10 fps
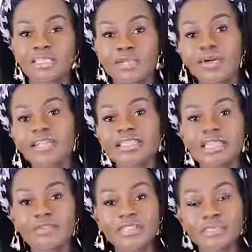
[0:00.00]
They were
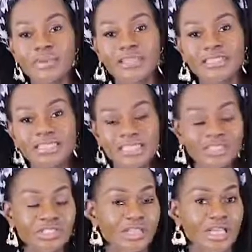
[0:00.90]
70 pence
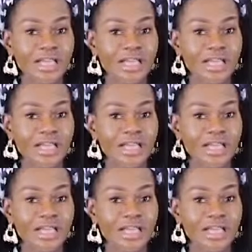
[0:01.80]
each,